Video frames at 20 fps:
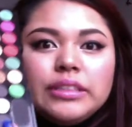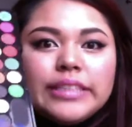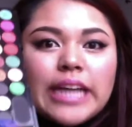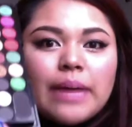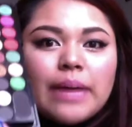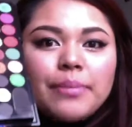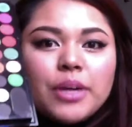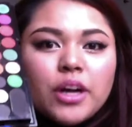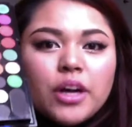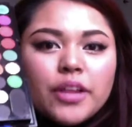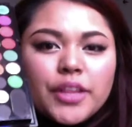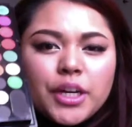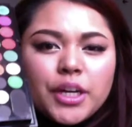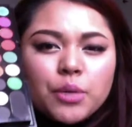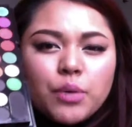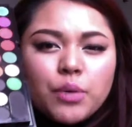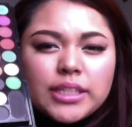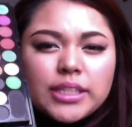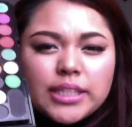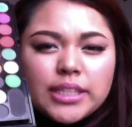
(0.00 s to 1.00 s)
dab it on there
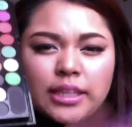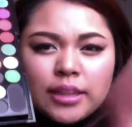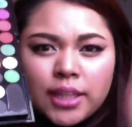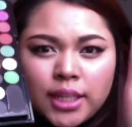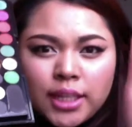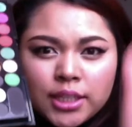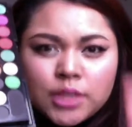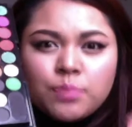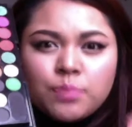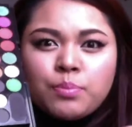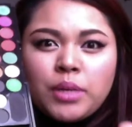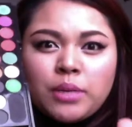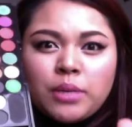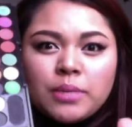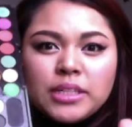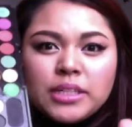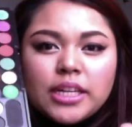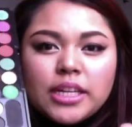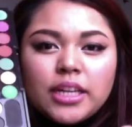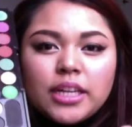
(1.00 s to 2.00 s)
once and then it's
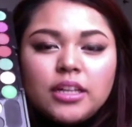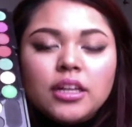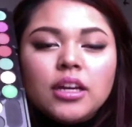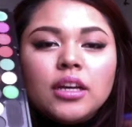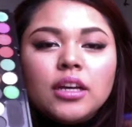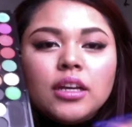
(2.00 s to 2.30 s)
pigmented.